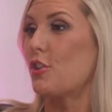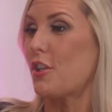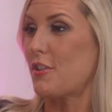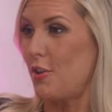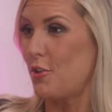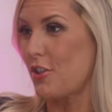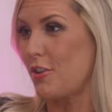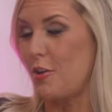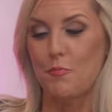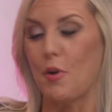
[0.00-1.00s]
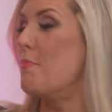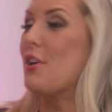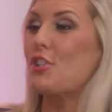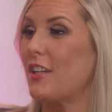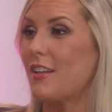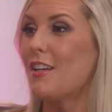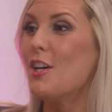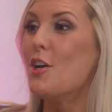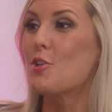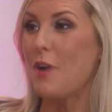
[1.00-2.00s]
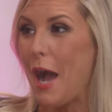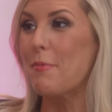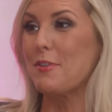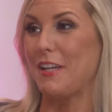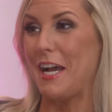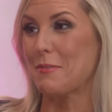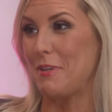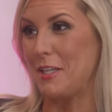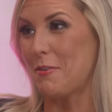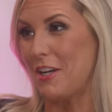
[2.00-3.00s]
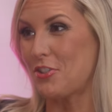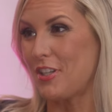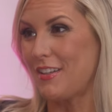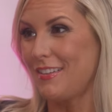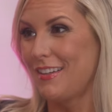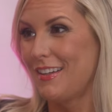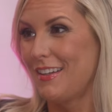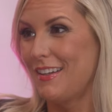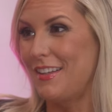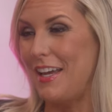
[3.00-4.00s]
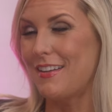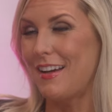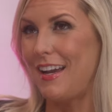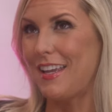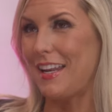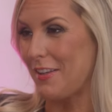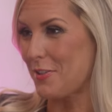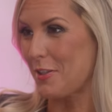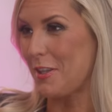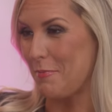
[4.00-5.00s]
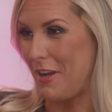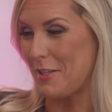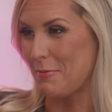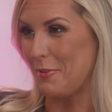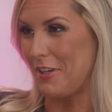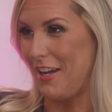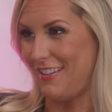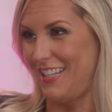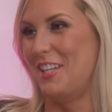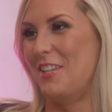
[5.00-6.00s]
disclosure or permission to absolutely ask me any question that I can answer that my husband will not